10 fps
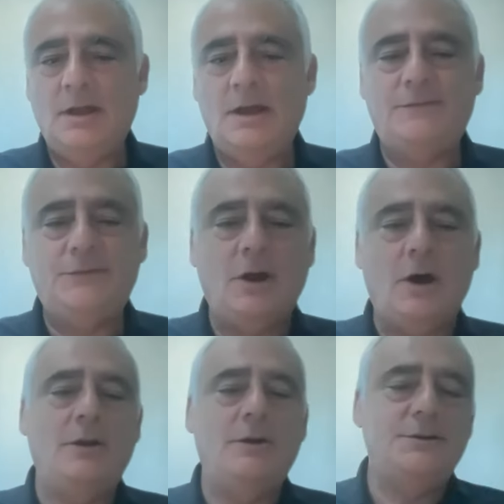of
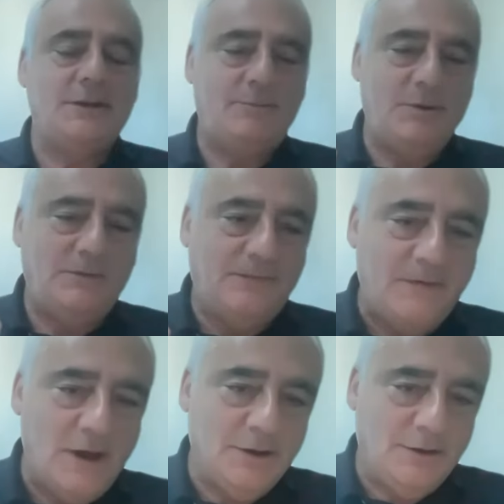dollars have been
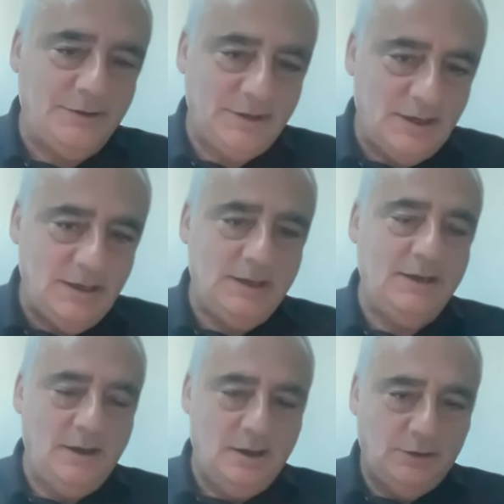funneled
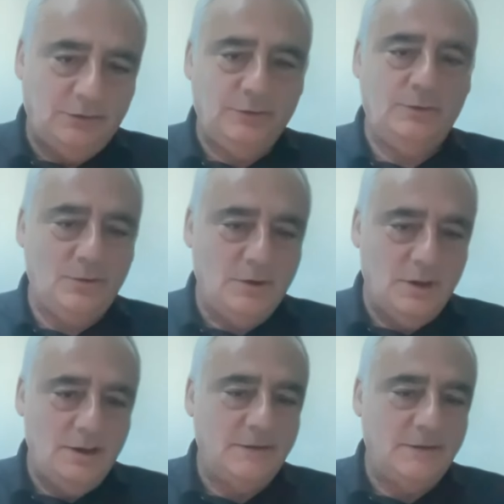into